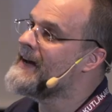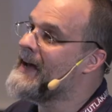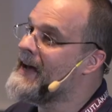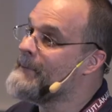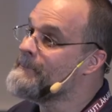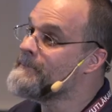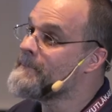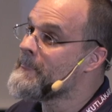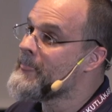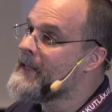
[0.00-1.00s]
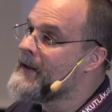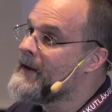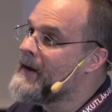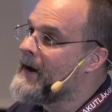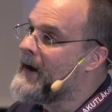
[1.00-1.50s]
Um,
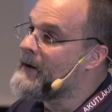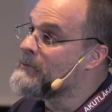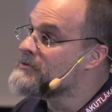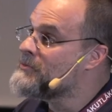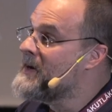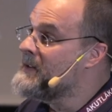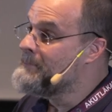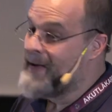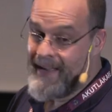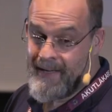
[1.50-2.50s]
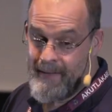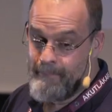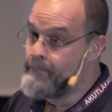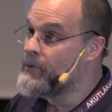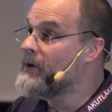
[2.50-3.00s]
I was really badly
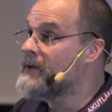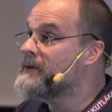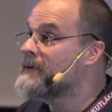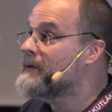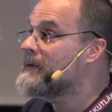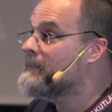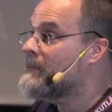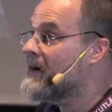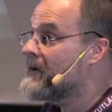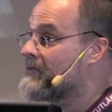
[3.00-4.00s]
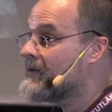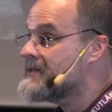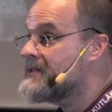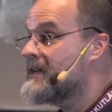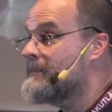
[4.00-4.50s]
bullied by a very
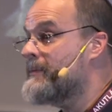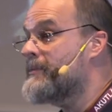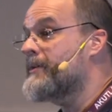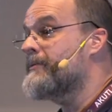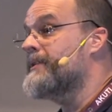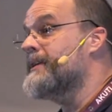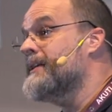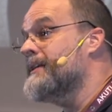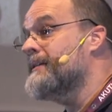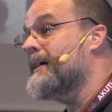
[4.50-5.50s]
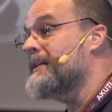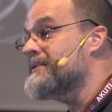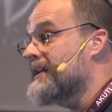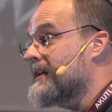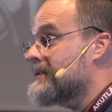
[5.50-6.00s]
senior member of the
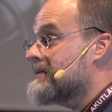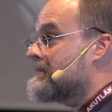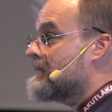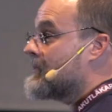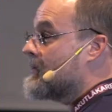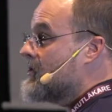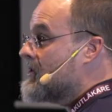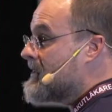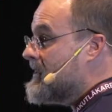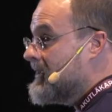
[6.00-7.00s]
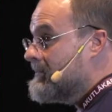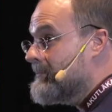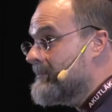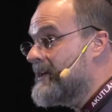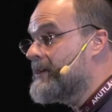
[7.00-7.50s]
anesthetic community
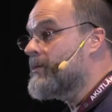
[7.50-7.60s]
in